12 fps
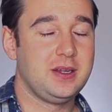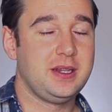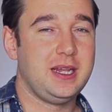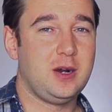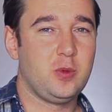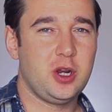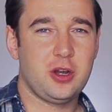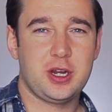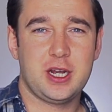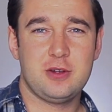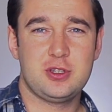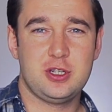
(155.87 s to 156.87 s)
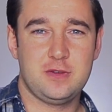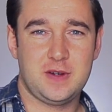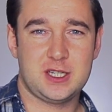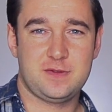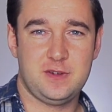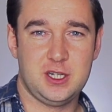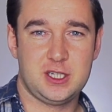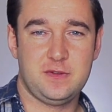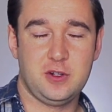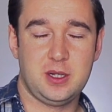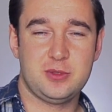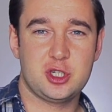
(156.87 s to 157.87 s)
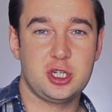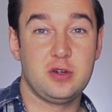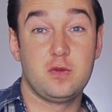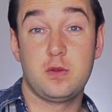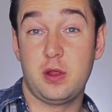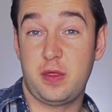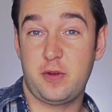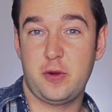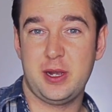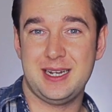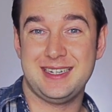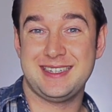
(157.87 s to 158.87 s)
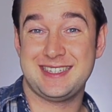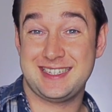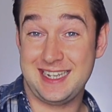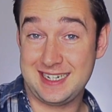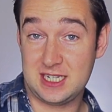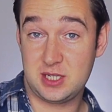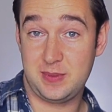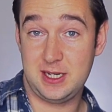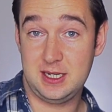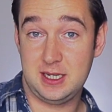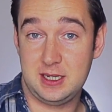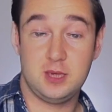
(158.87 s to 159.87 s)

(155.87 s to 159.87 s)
Now, we're not going to go too fast first of all. I'm just going to run through it at a steady speed.